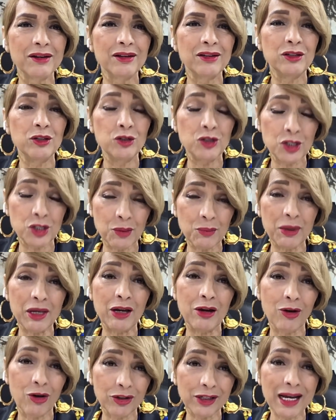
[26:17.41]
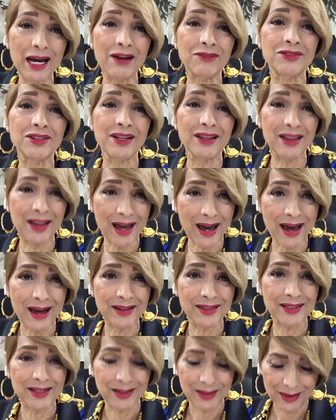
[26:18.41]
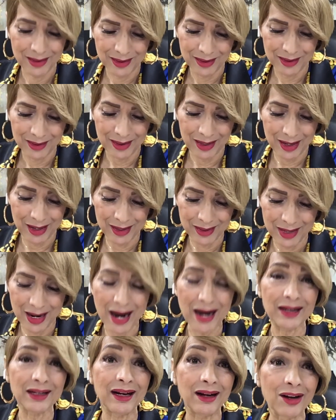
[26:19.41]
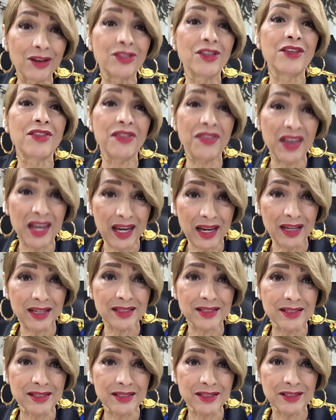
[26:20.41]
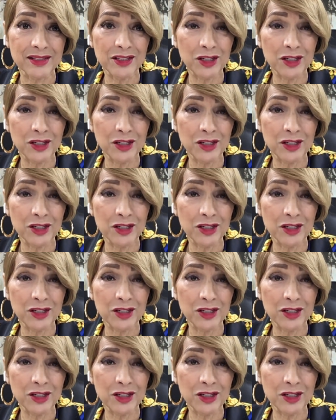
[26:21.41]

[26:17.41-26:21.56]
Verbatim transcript: you should be going after that and not other things.